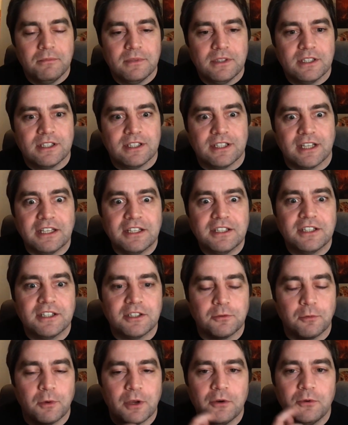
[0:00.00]
since
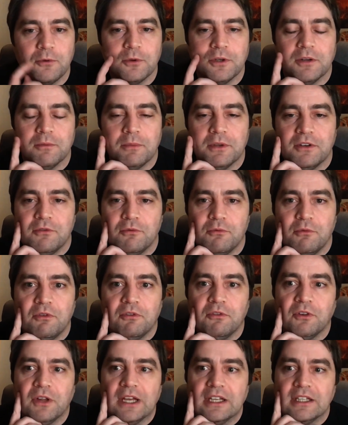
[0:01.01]
as well, when I've been
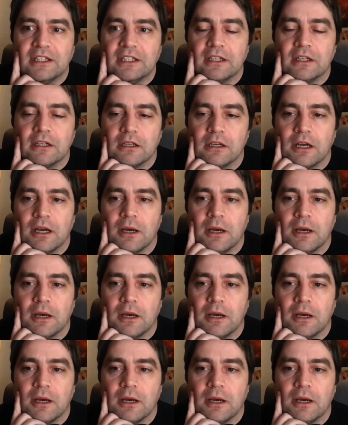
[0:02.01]
reflecting